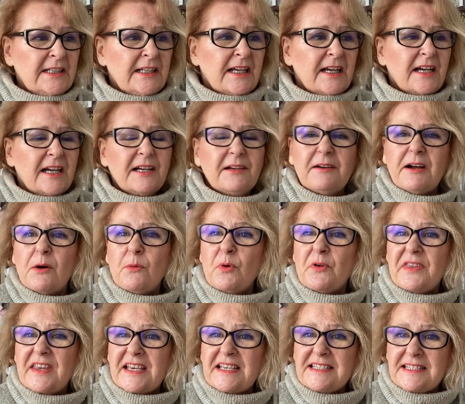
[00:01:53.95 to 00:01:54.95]
I
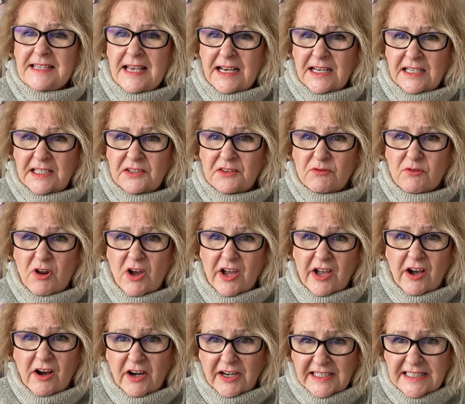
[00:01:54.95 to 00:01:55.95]
want exactly the right
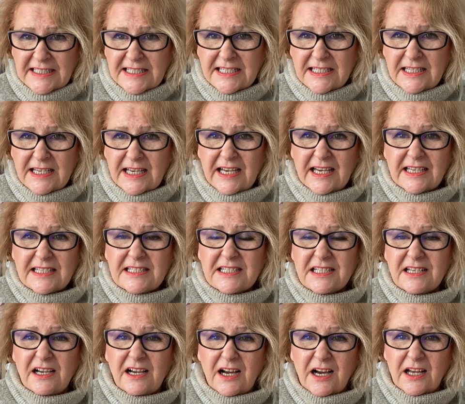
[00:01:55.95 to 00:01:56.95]
height, and
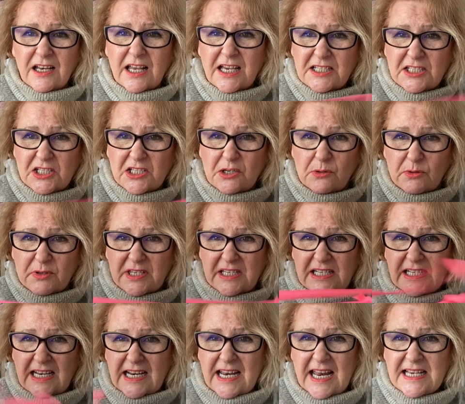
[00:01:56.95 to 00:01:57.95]
I like to do it with an
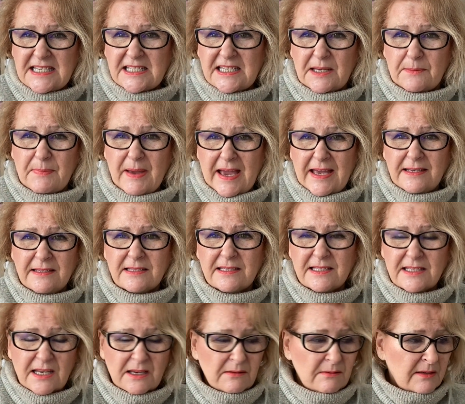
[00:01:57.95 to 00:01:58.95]
elastic band.
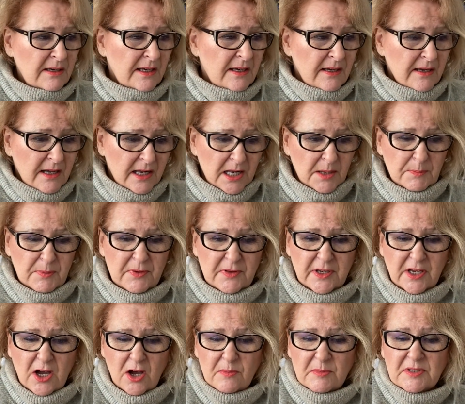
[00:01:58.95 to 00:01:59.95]
So I'll put the
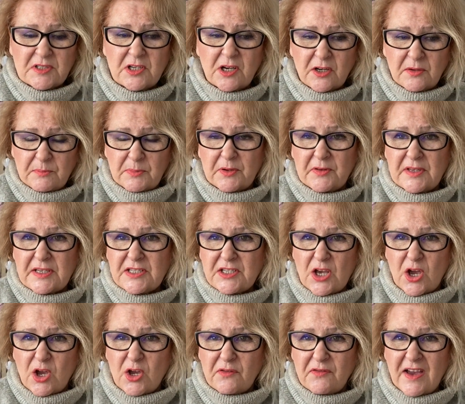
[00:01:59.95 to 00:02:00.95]
garment on, put this
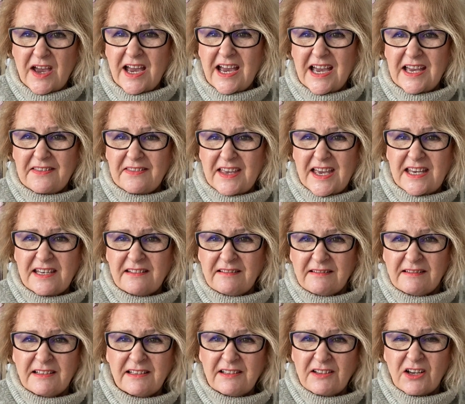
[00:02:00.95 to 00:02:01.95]
over, and then
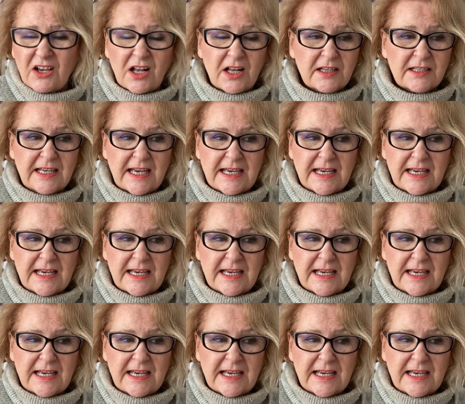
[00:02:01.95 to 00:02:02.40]
I'll get